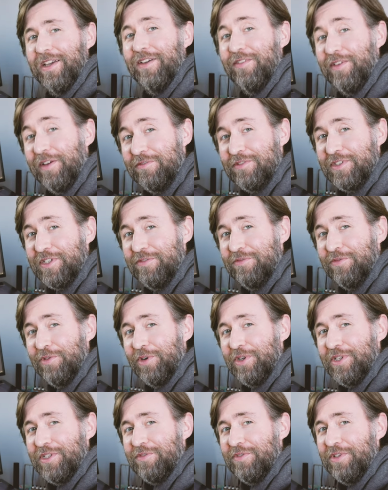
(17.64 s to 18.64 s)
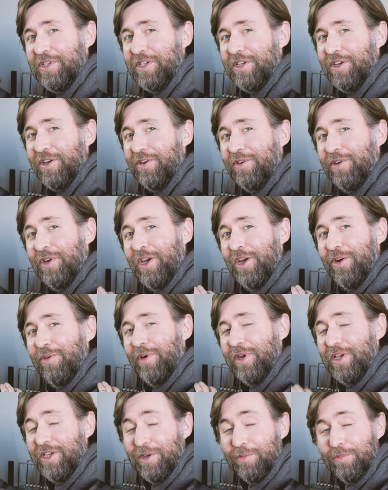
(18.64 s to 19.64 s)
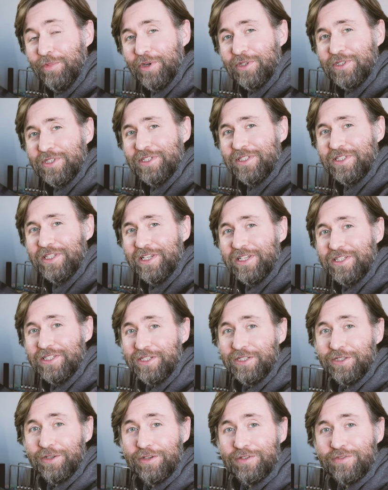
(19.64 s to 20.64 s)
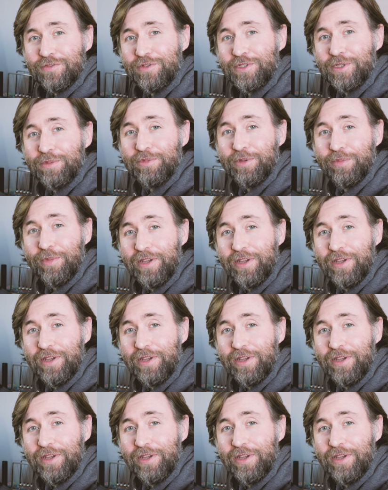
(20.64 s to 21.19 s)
If you haven't seen Voya's video where he unboxes this and goes through some of the